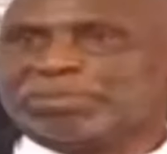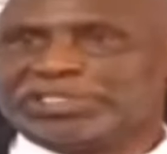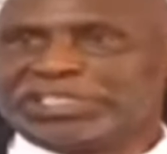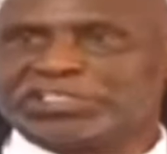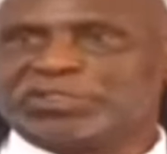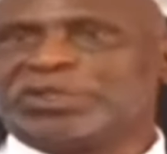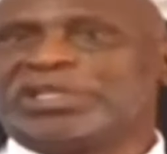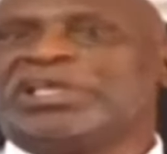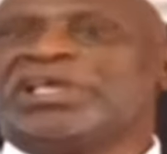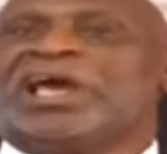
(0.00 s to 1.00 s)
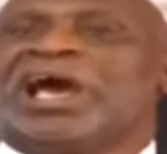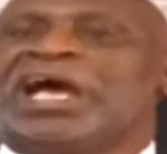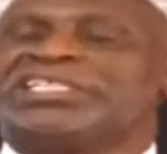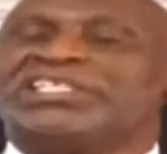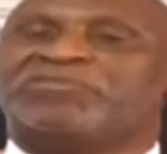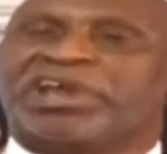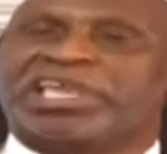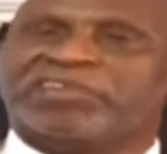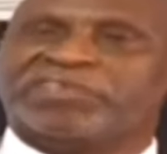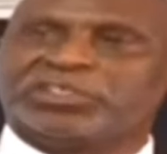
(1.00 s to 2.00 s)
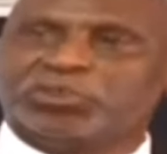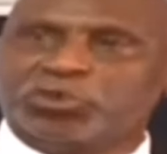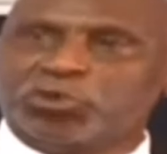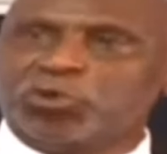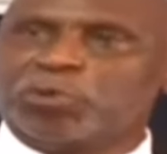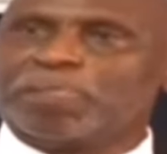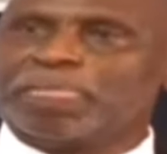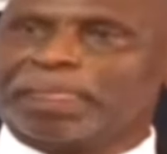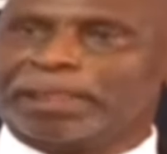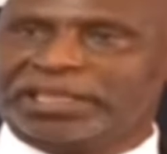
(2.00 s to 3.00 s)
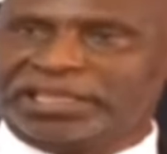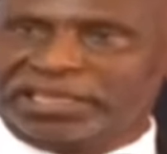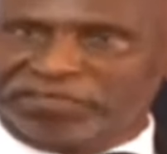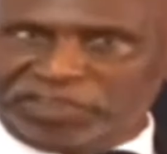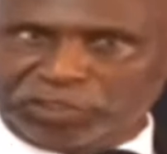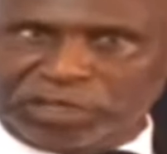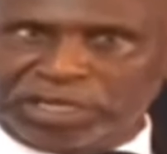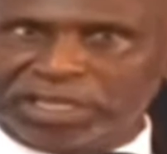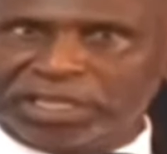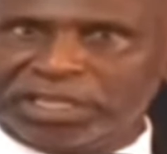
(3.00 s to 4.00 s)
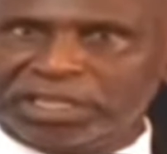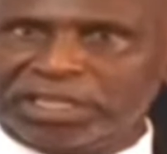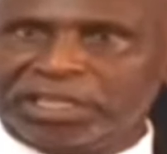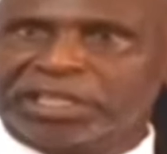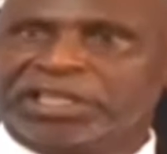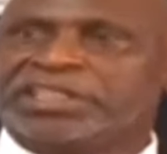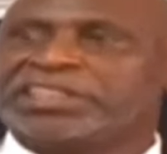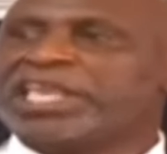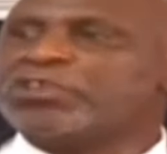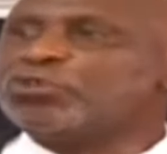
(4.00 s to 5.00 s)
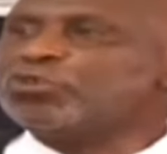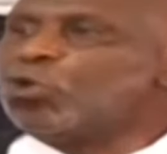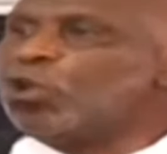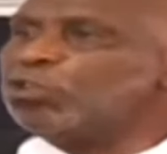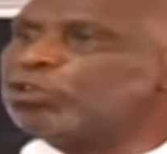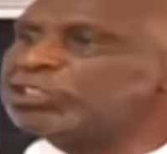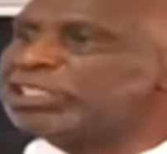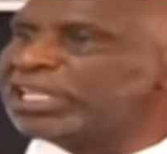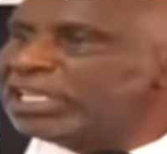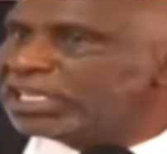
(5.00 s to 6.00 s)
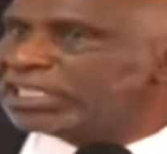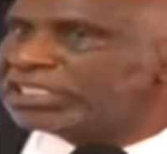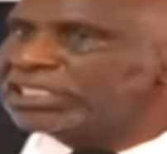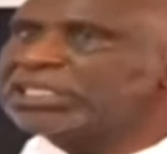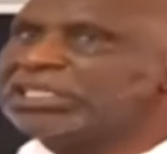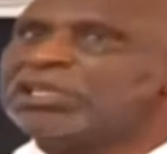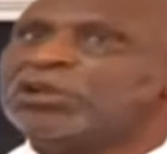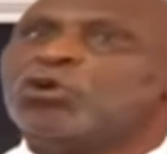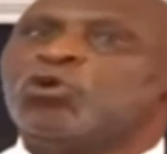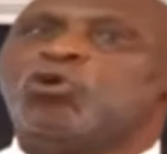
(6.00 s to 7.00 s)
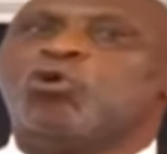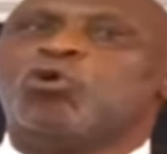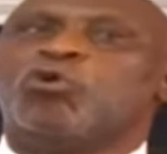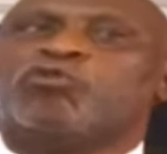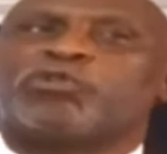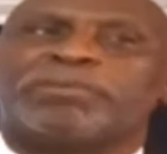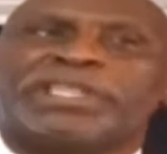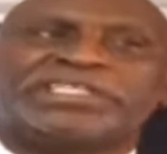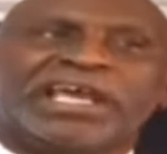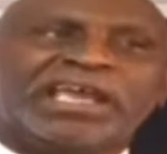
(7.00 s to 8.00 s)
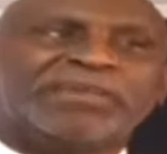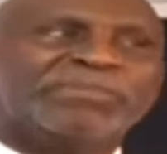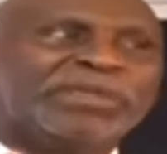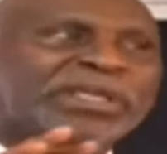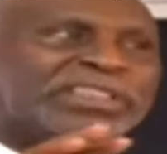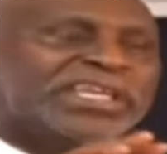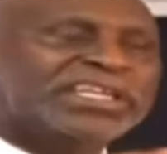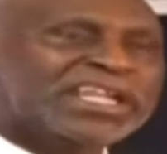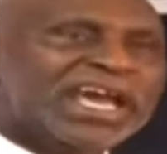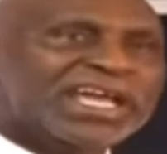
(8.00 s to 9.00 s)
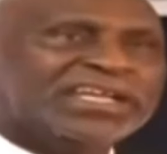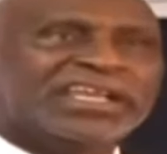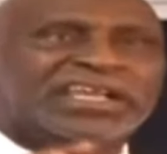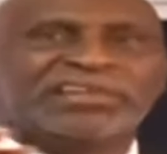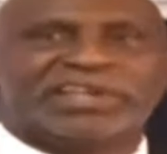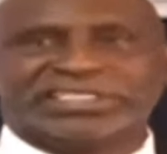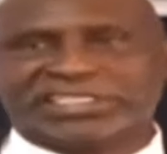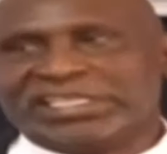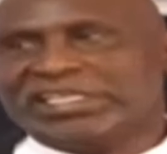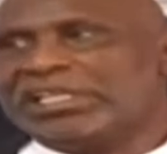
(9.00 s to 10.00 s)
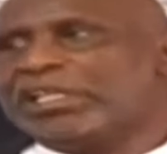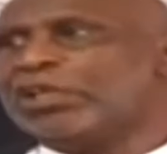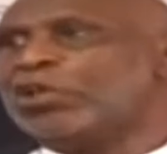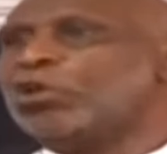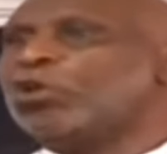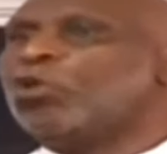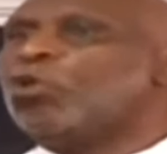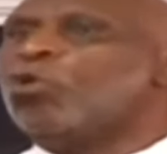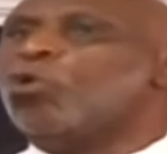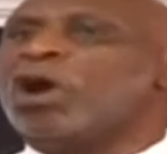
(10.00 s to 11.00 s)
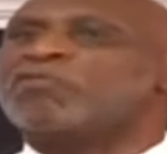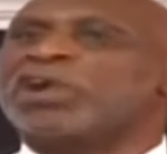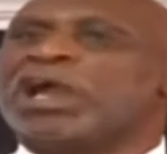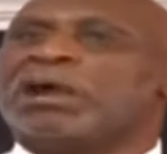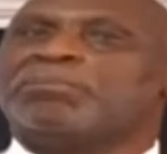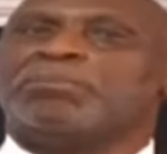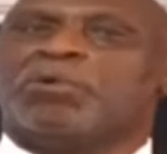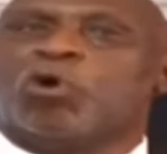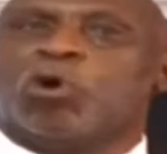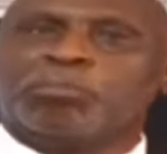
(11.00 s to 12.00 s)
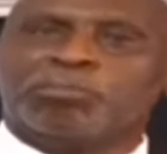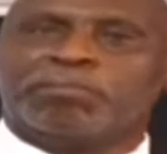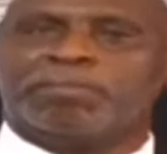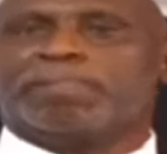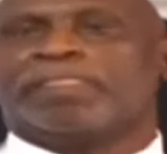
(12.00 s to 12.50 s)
appreciation as if I gave it to you individually. Thank you to all those leaders who, from the time that Dad rested, who have come home